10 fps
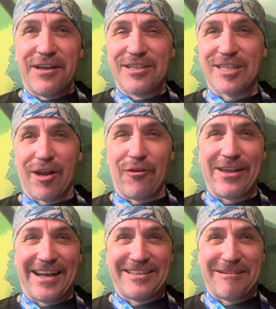
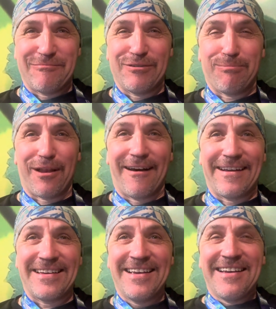Sorry I didn't
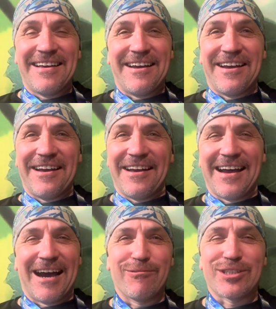reply.
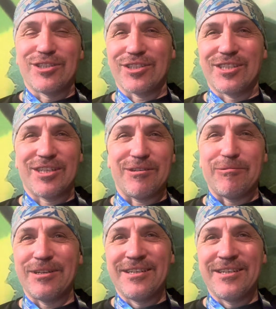I was just too